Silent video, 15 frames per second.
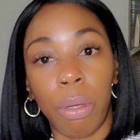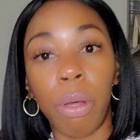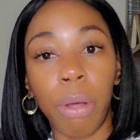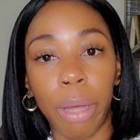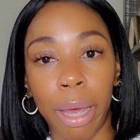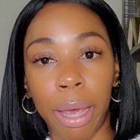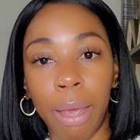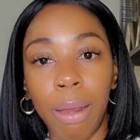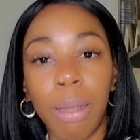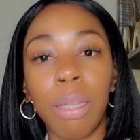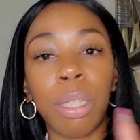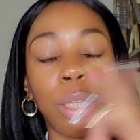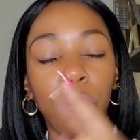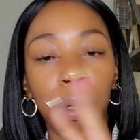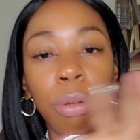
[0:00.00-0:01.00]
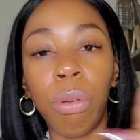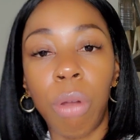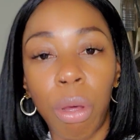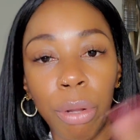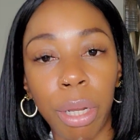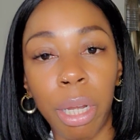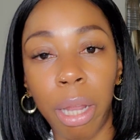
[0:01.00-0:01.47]
okay? So you
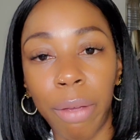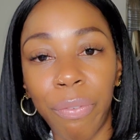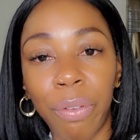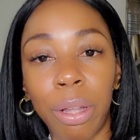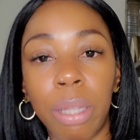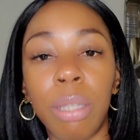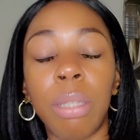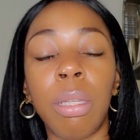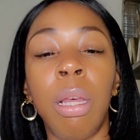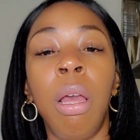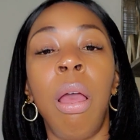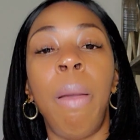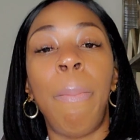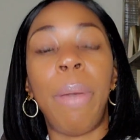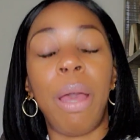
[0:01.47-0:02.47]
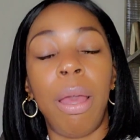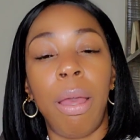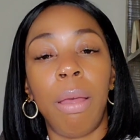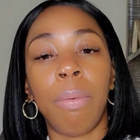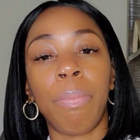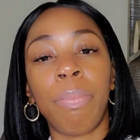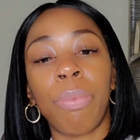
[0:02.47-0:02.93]
know the difference.
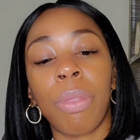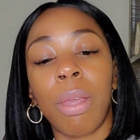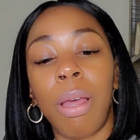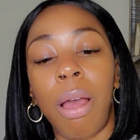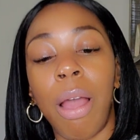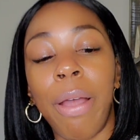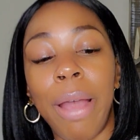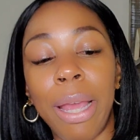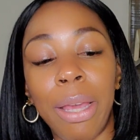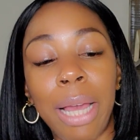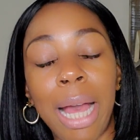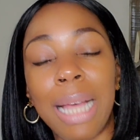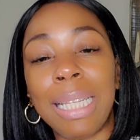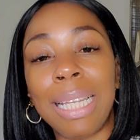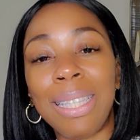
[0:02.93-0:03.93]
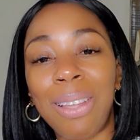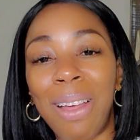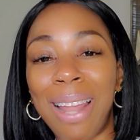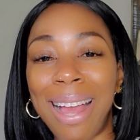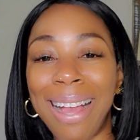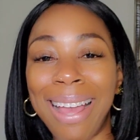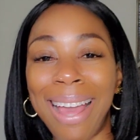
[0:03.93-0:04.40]
But all right, you guys, that's
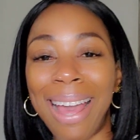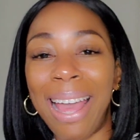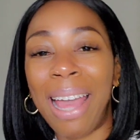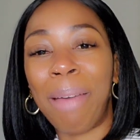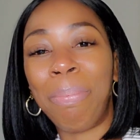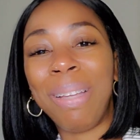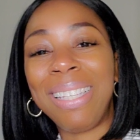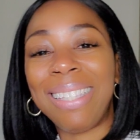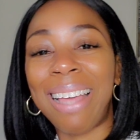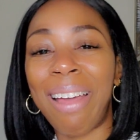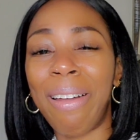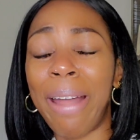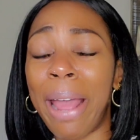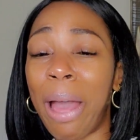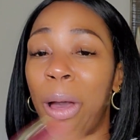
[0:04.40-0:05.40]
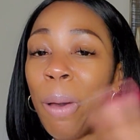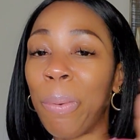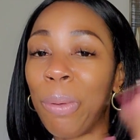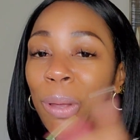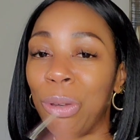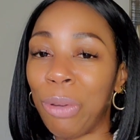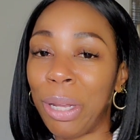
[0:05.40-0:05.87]
all I got. Happy Saturday. I hope
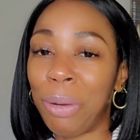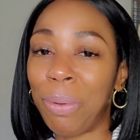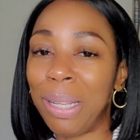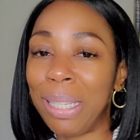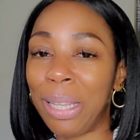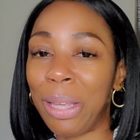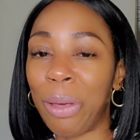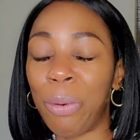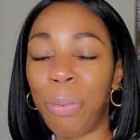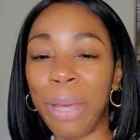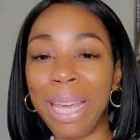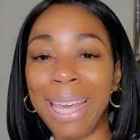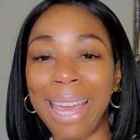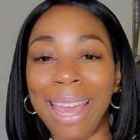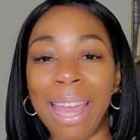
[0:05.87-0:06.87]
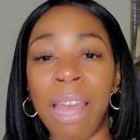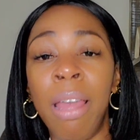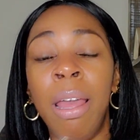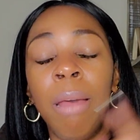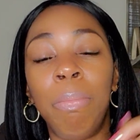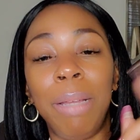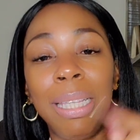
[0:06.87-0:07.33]
you enjoy the rest of your weekend.
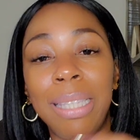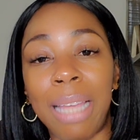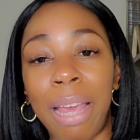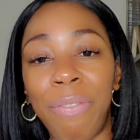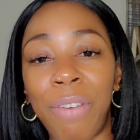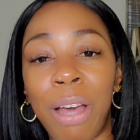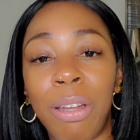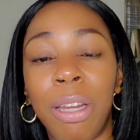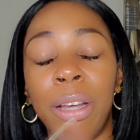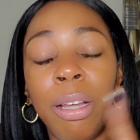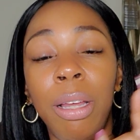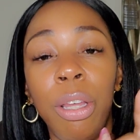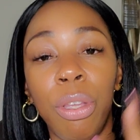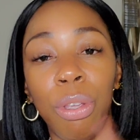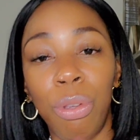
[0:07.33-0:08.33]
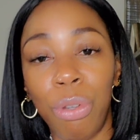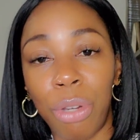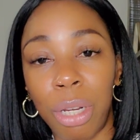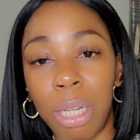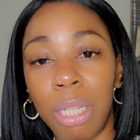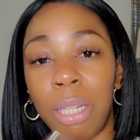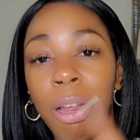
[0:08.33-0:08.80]
Be safe out there. Use your
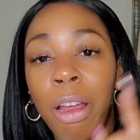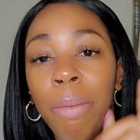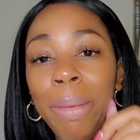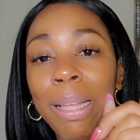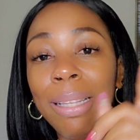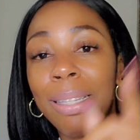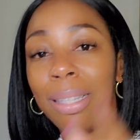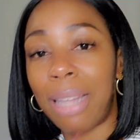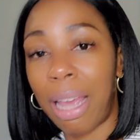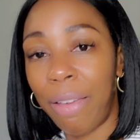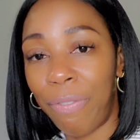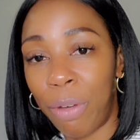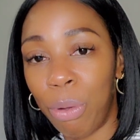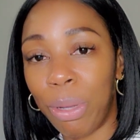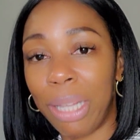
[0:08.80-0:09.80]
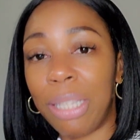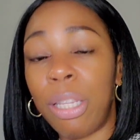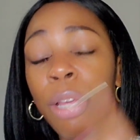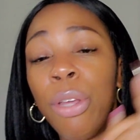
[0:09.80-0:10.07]
discernment. Stay focused.